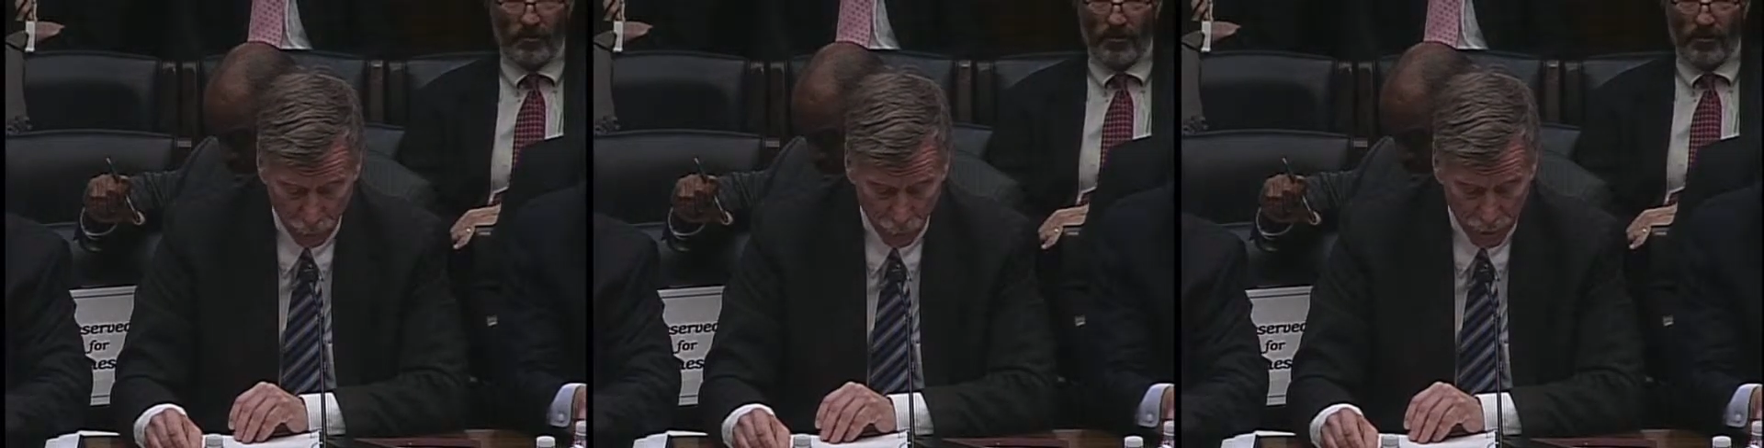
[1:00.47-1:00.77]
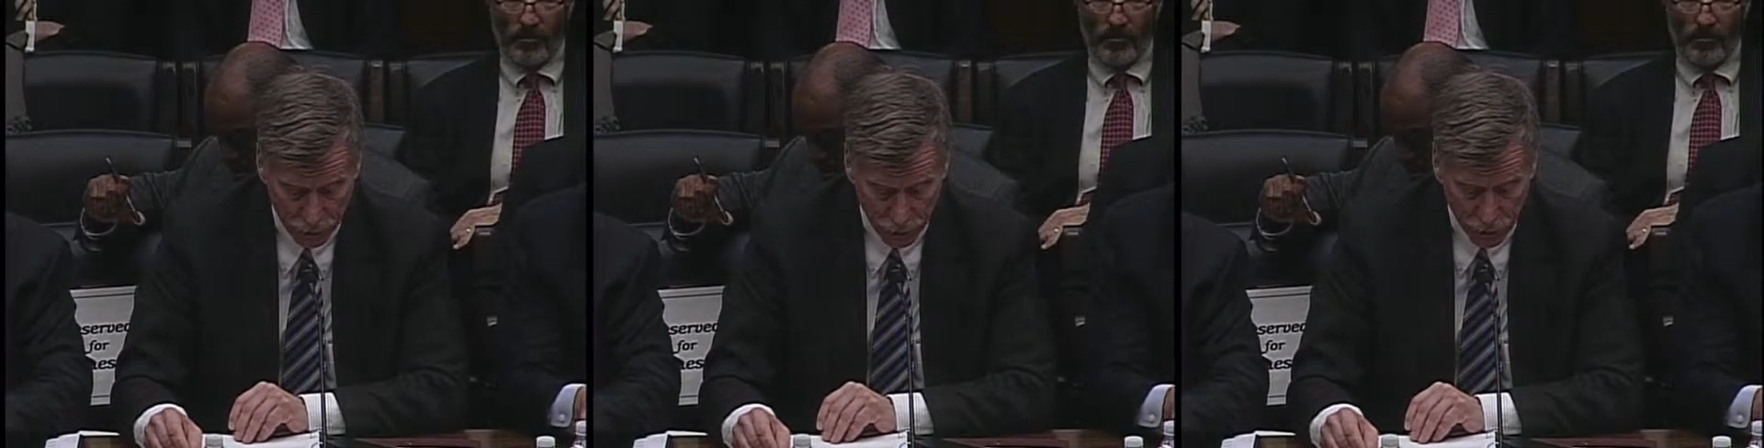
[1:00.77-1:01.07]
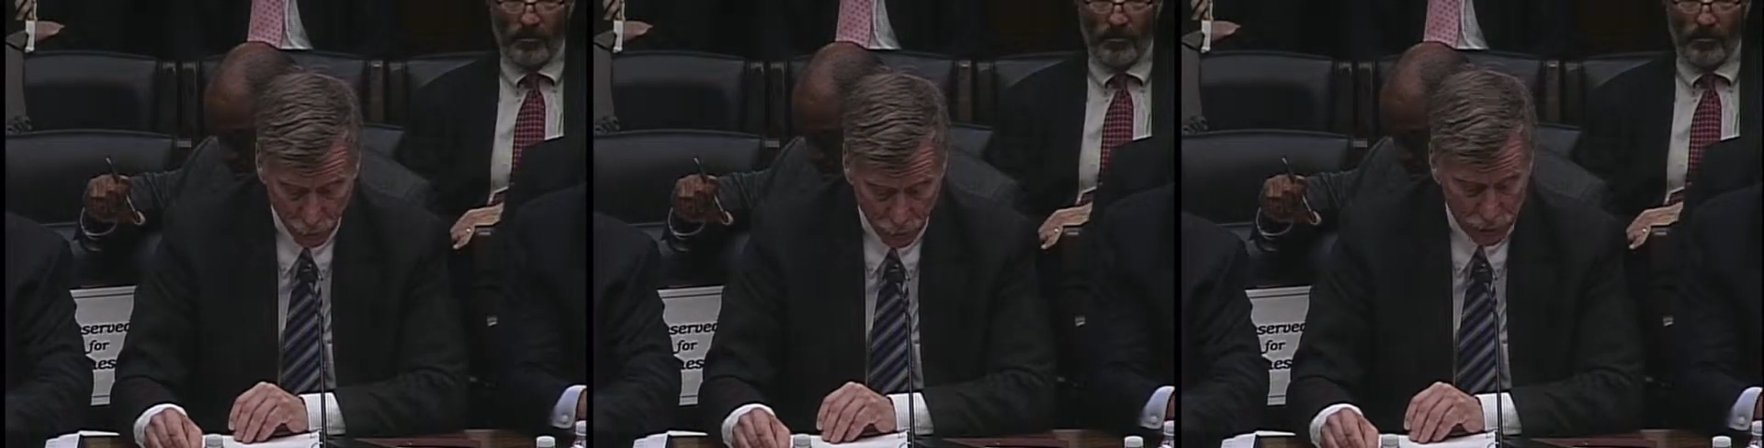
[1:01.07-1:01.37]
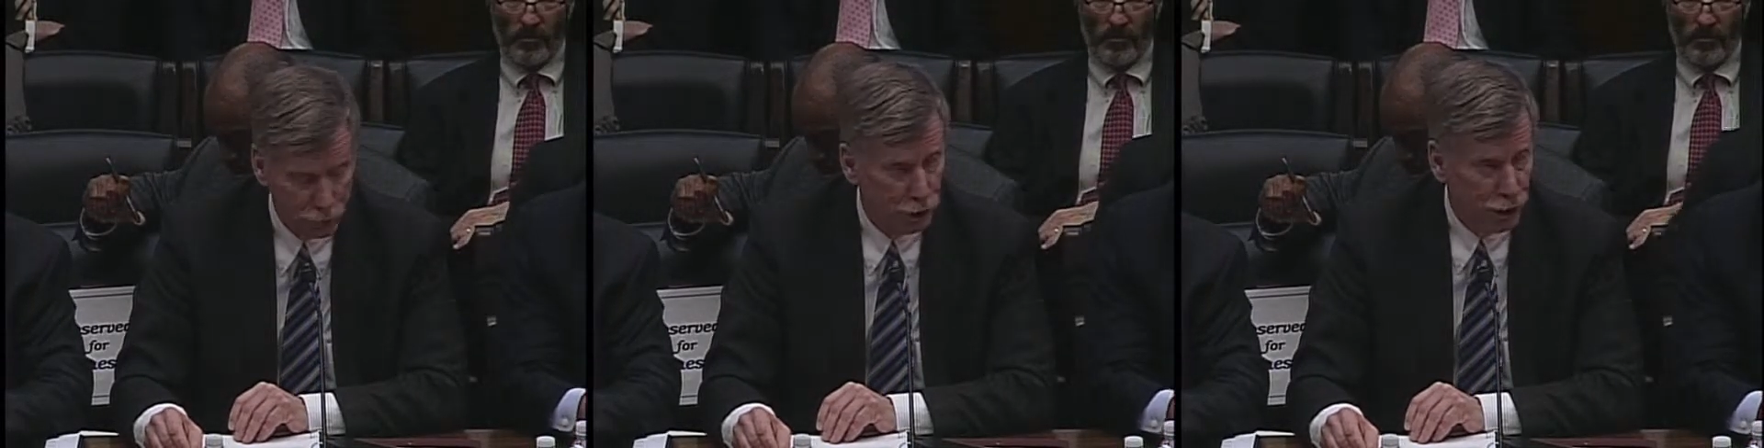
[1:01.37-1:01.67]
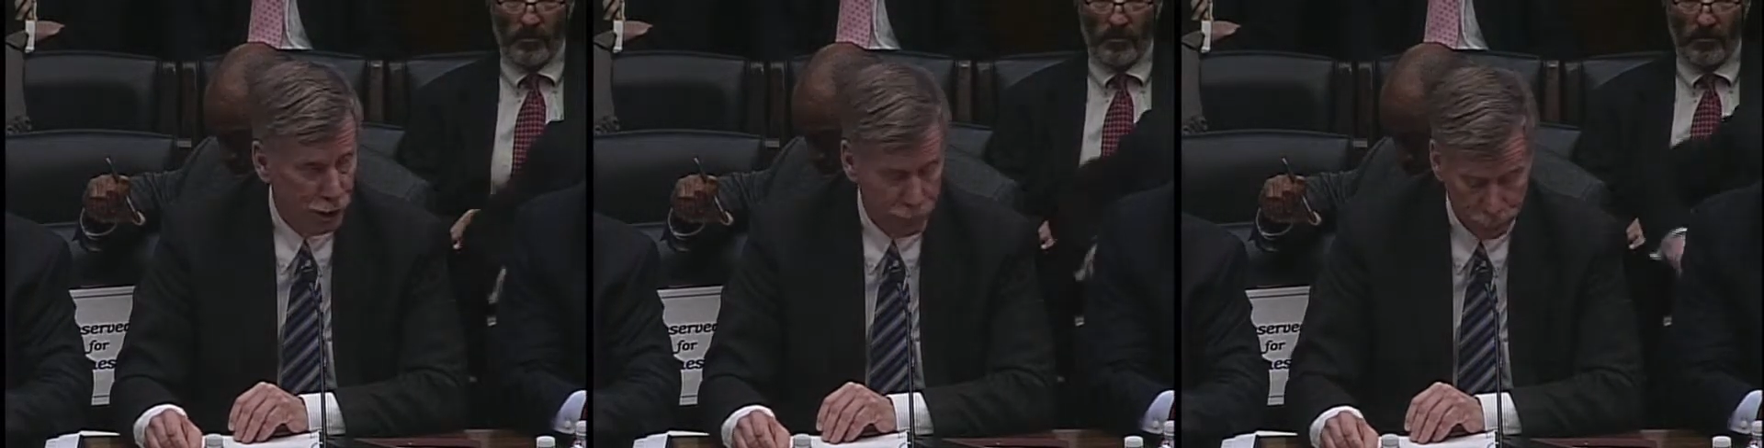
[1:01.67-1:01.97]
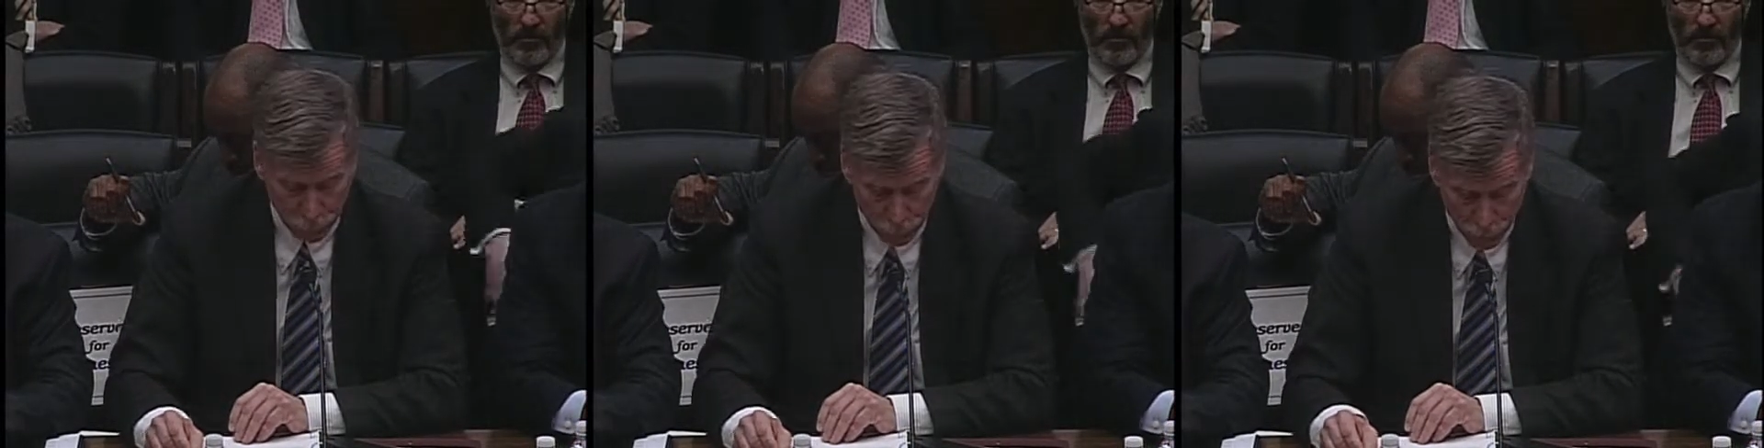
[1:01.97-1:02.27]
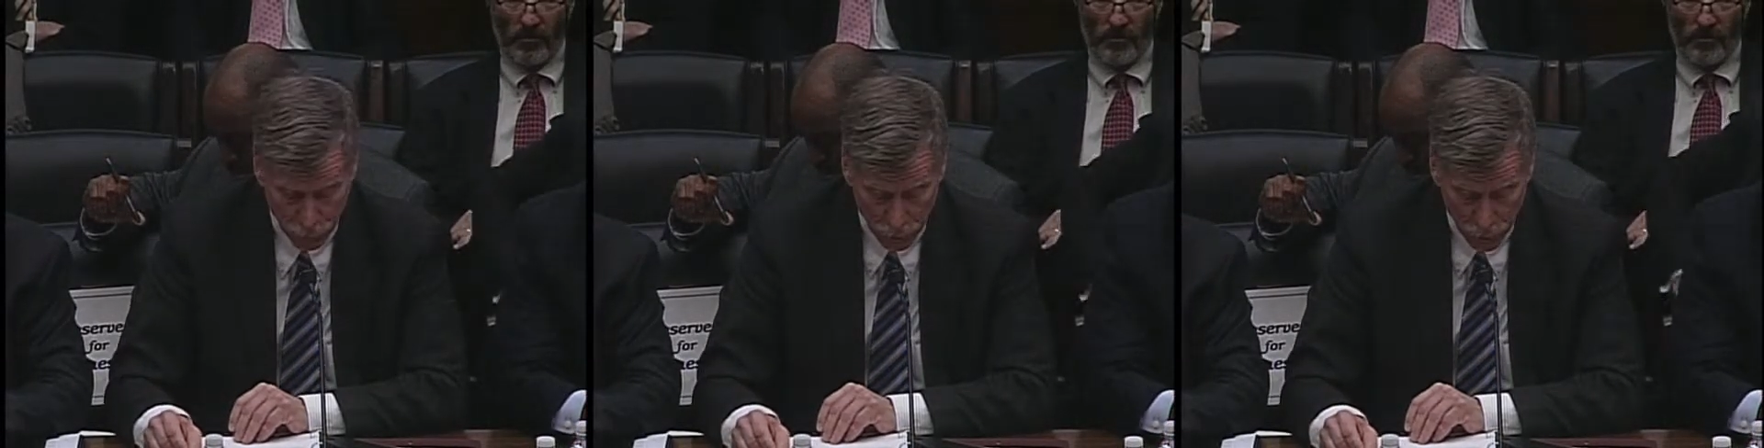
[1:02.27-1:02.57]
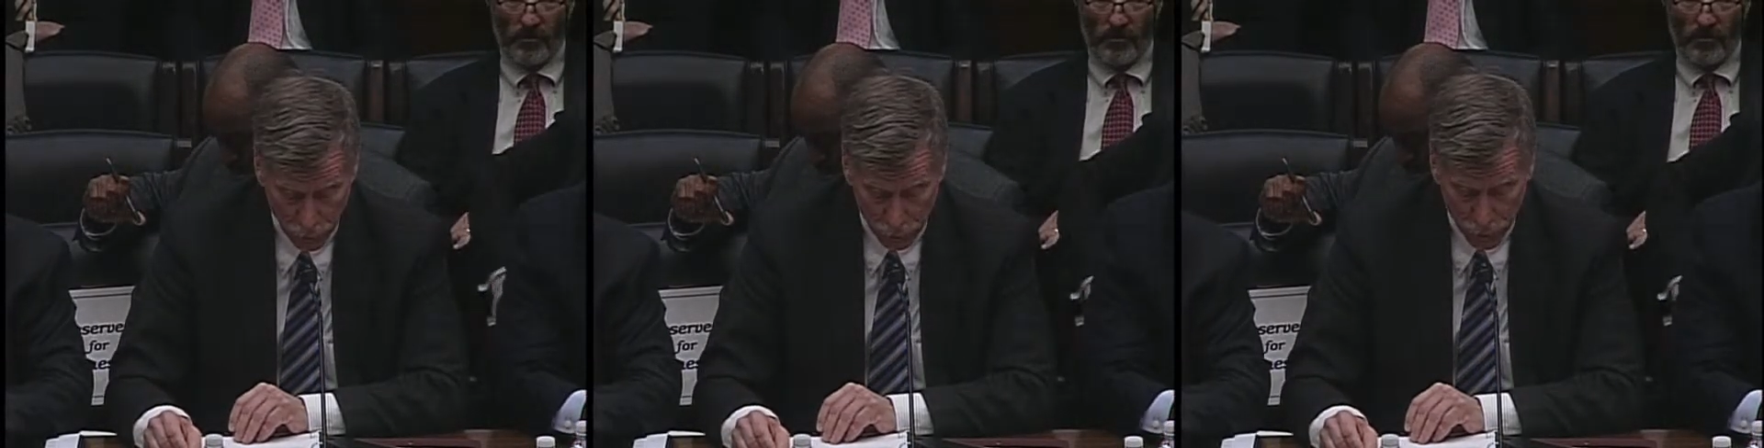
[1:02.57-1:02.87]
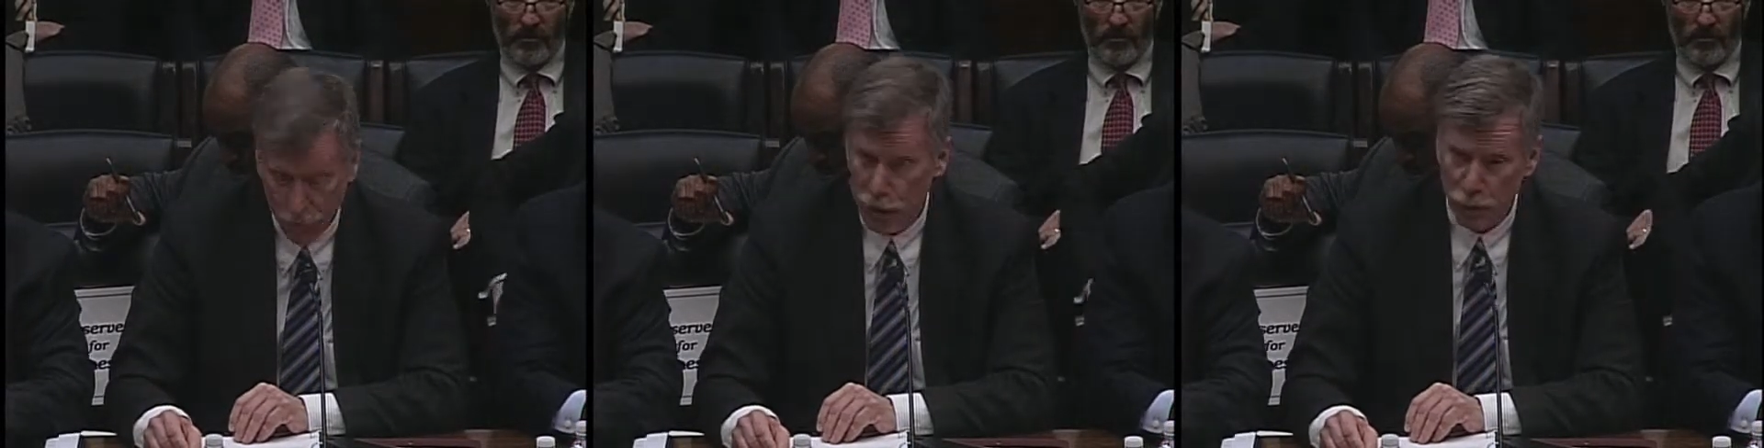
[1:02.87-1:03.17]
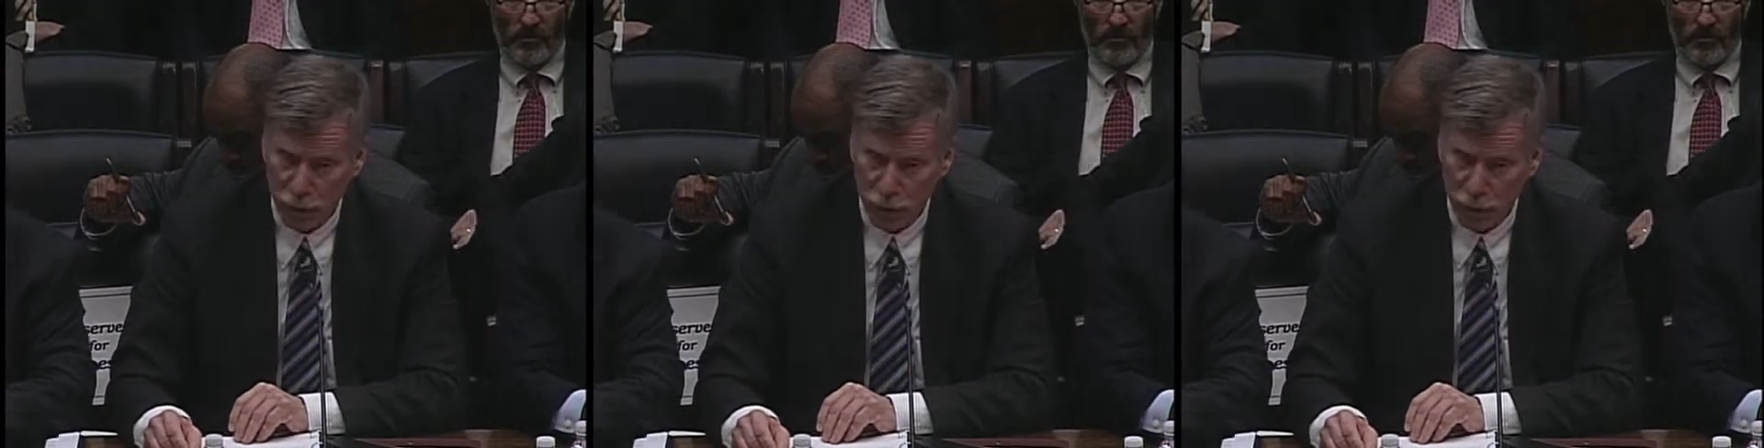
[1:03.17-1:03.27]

4 counties in West Virginia. This